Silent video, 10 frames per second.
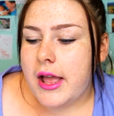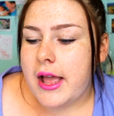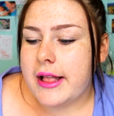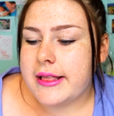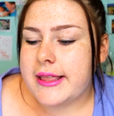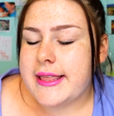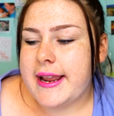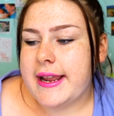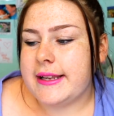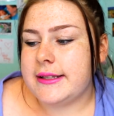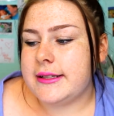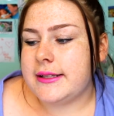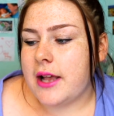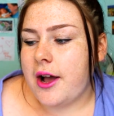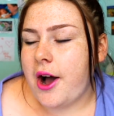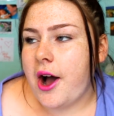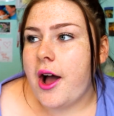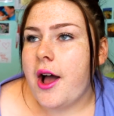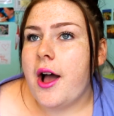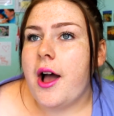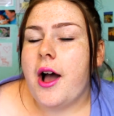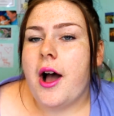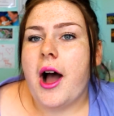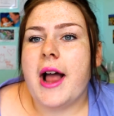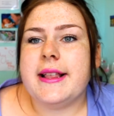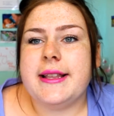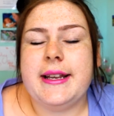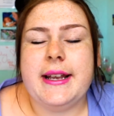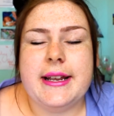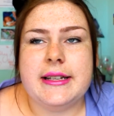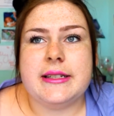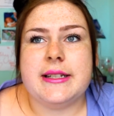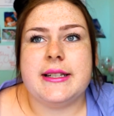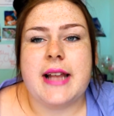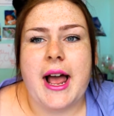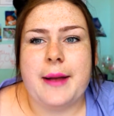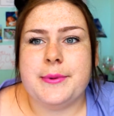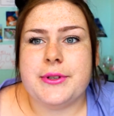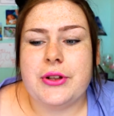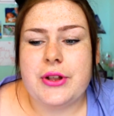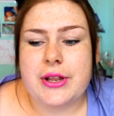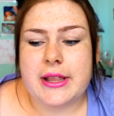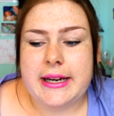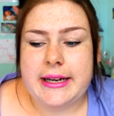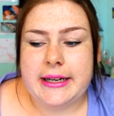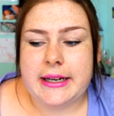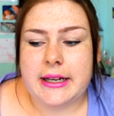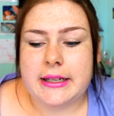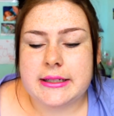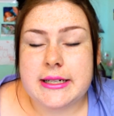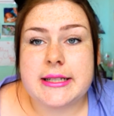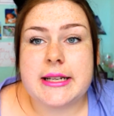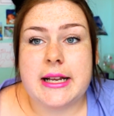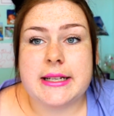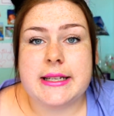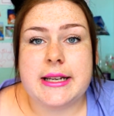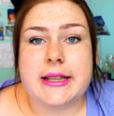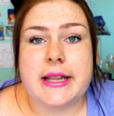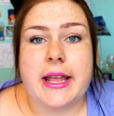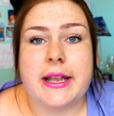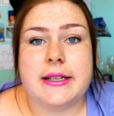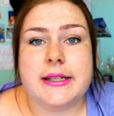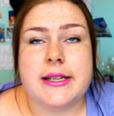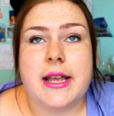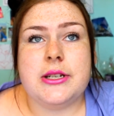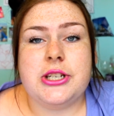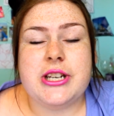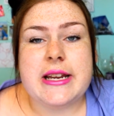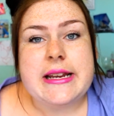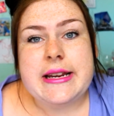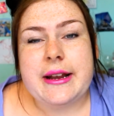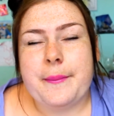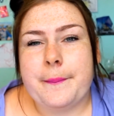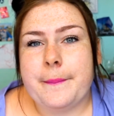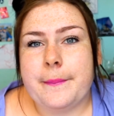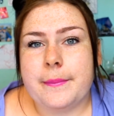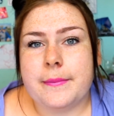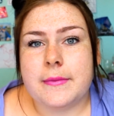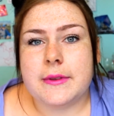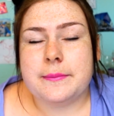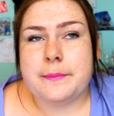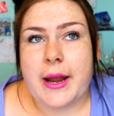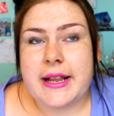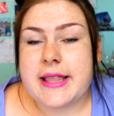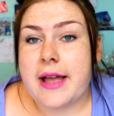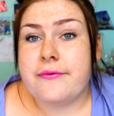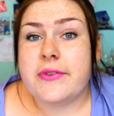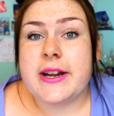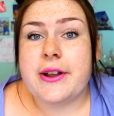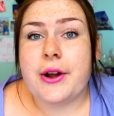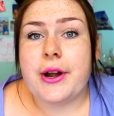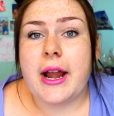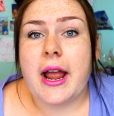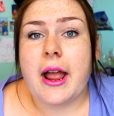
And the thing is, I think it's absolutely disgusting that she made that video